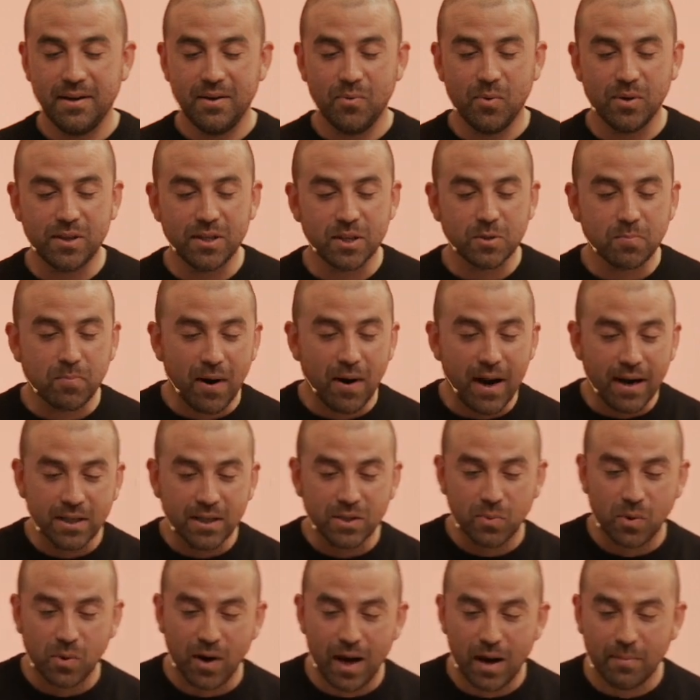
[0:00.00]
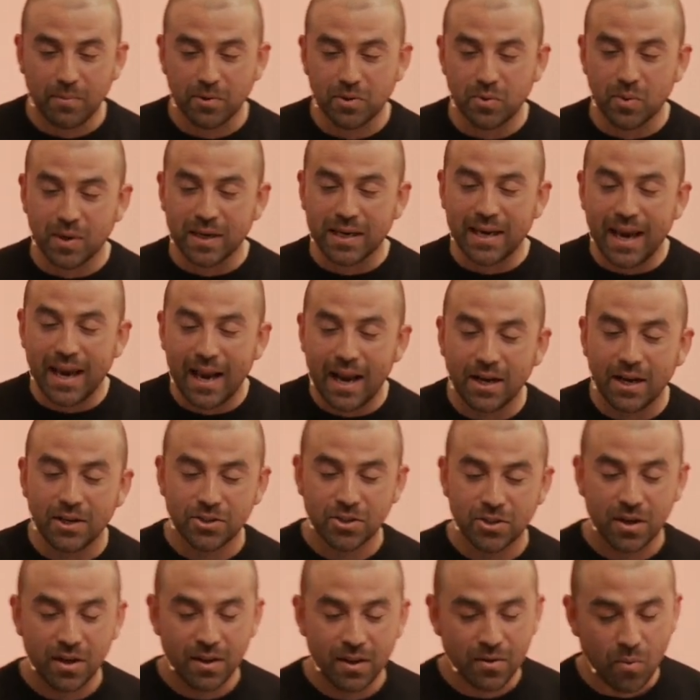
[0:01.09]
With this practice, we're able to
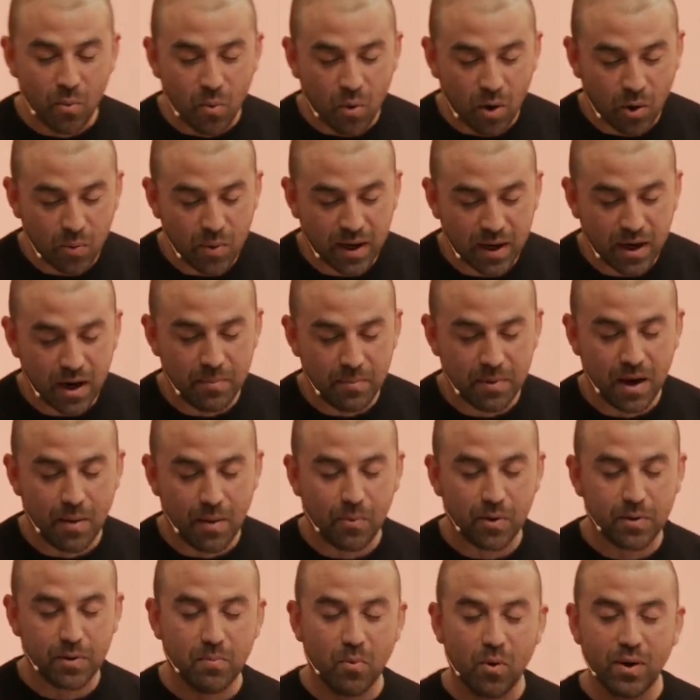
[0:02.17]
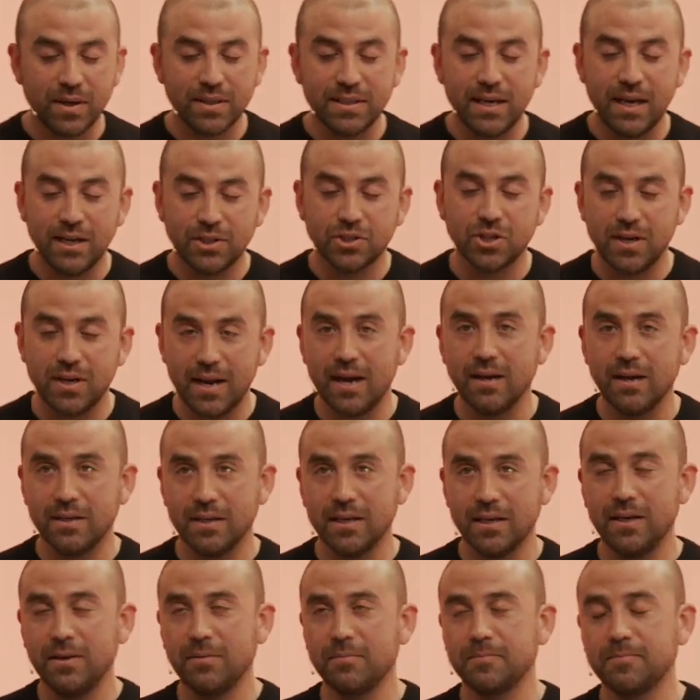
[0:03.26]
engage the work week coming up with more
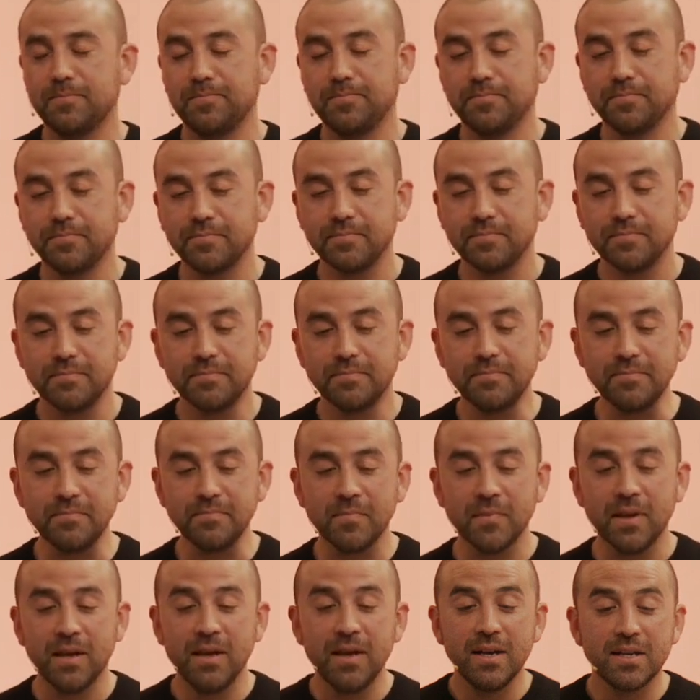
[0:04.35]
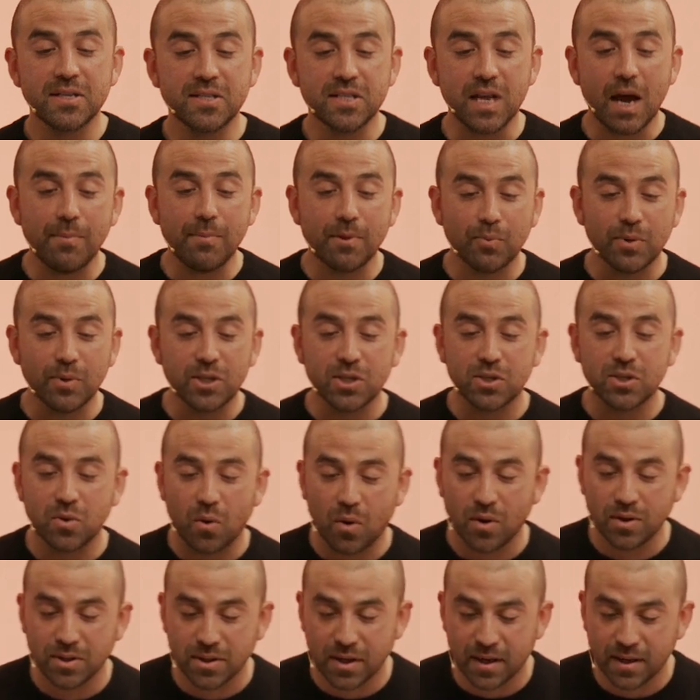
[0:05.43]
intentionality. Sabbath
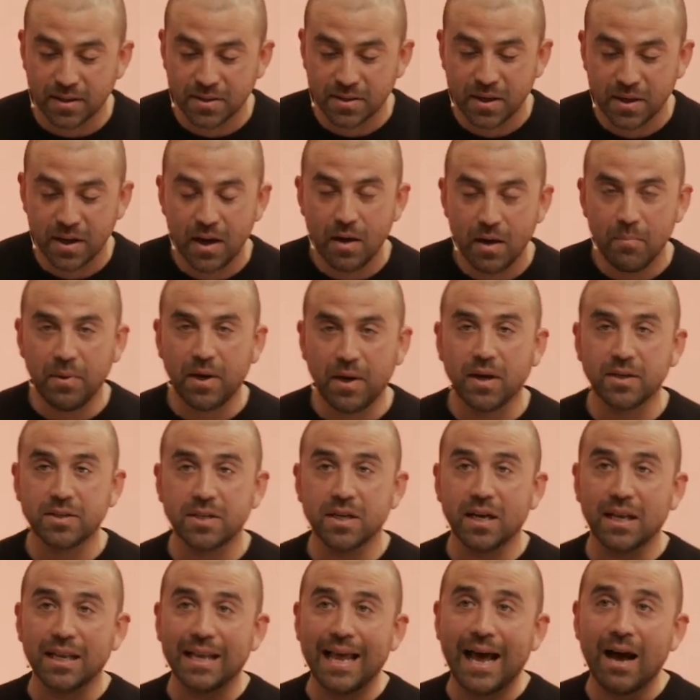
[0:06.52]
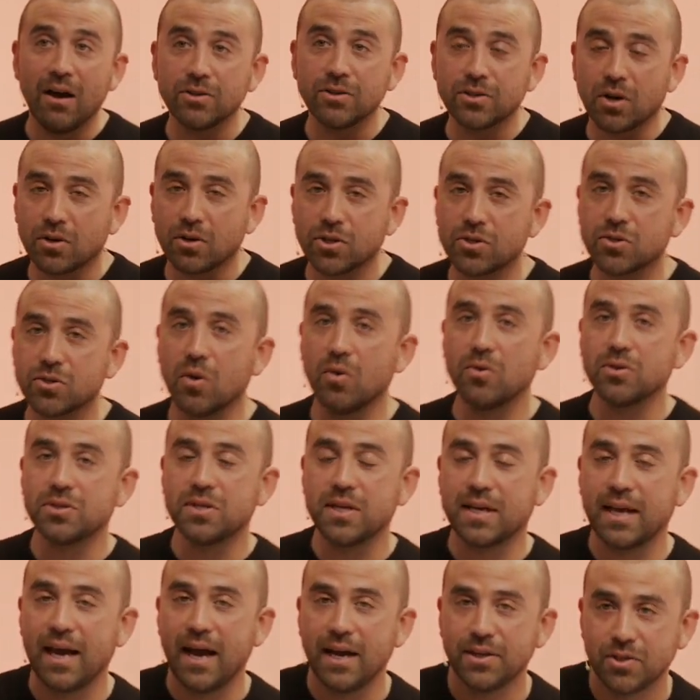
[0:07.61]
restores us because it allows our souls to
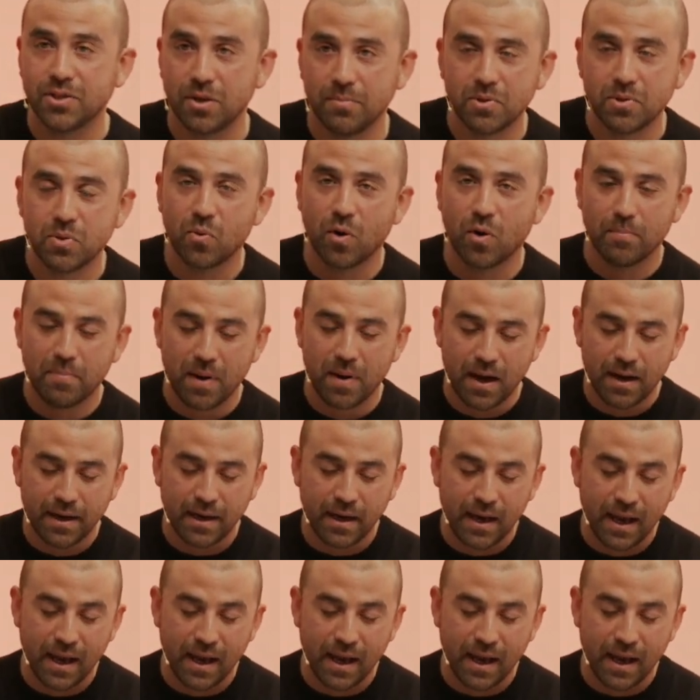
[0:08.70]
catch up to our body.